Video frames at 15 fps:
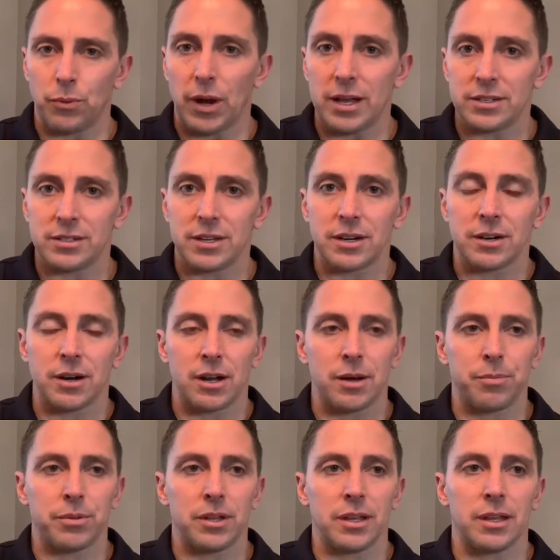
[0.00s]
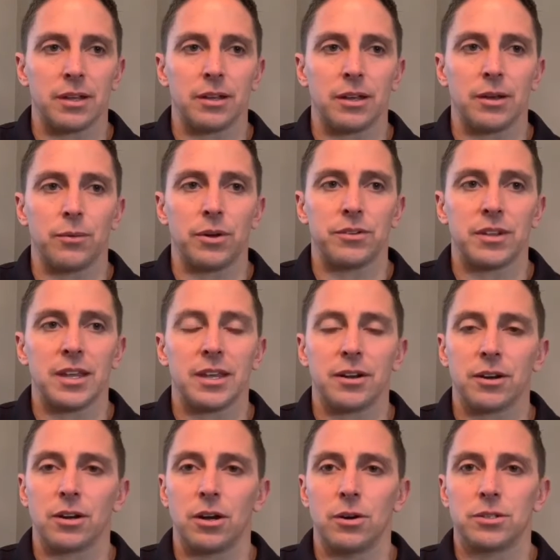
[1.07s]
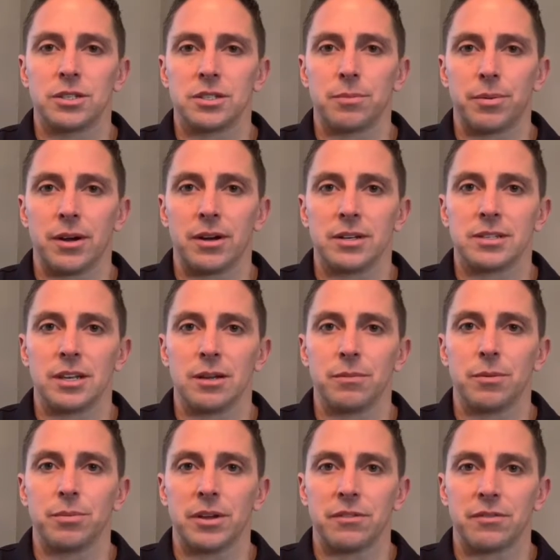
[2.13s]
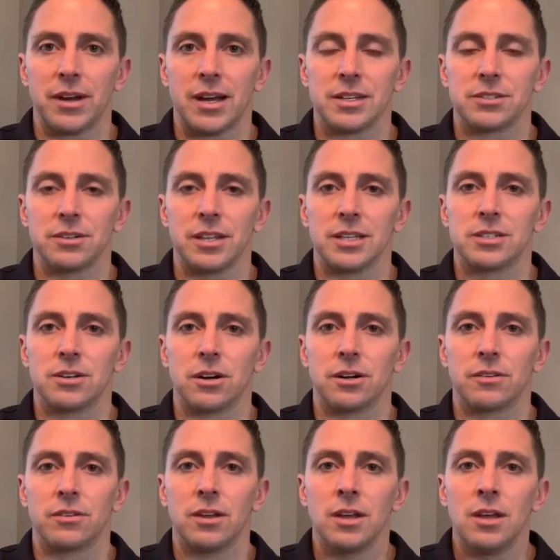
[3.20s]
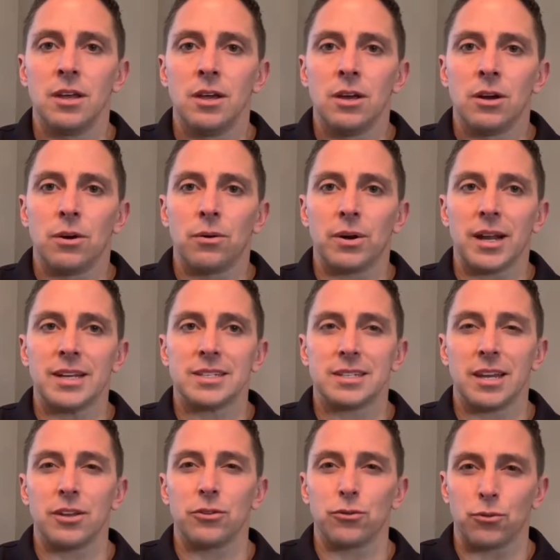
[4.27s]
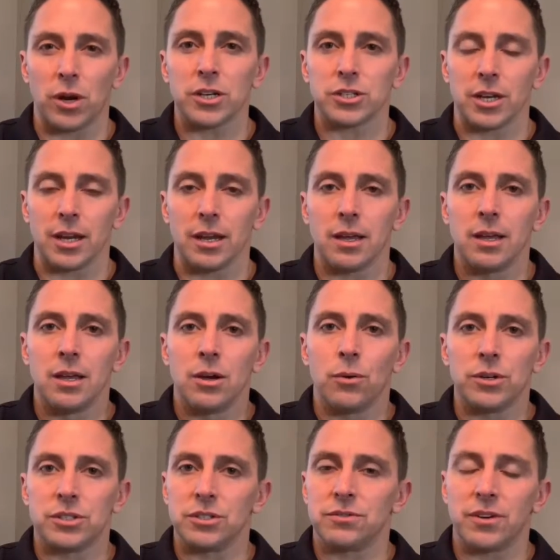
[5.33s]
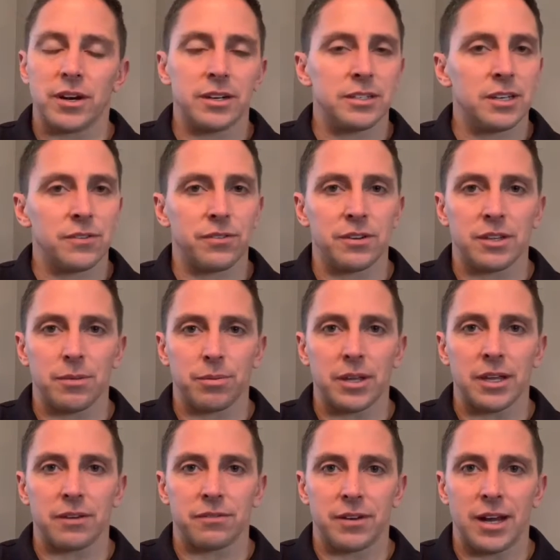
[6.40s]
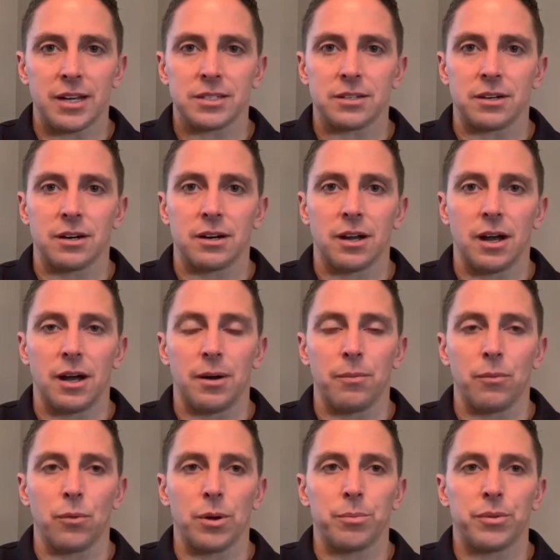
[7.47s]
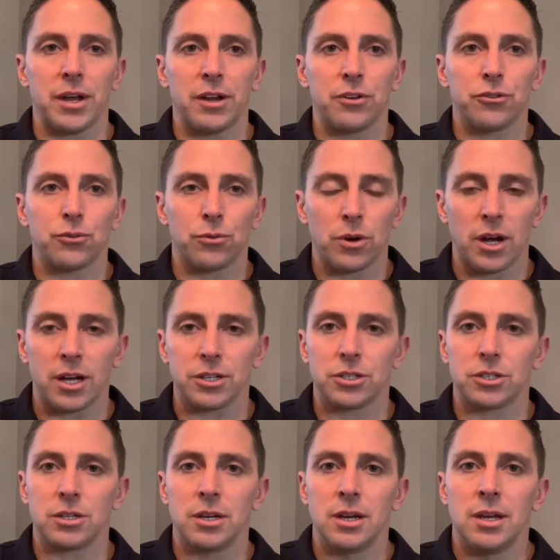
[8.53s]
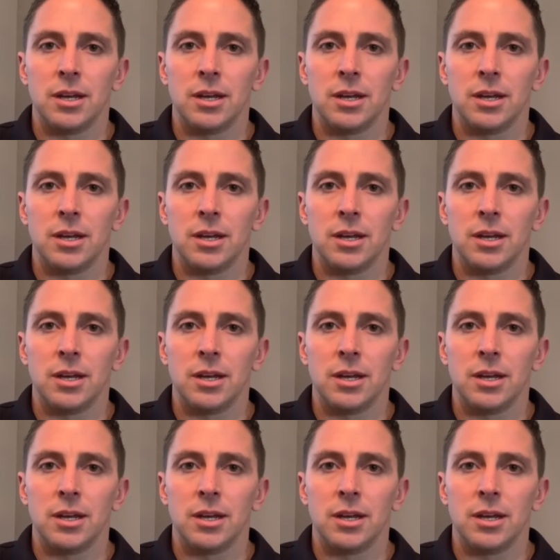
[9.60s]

as they're playing, as they hear coaches and parents tell them to play faster, they start, what I say is rushing, which is very different than playing faster. When players rush,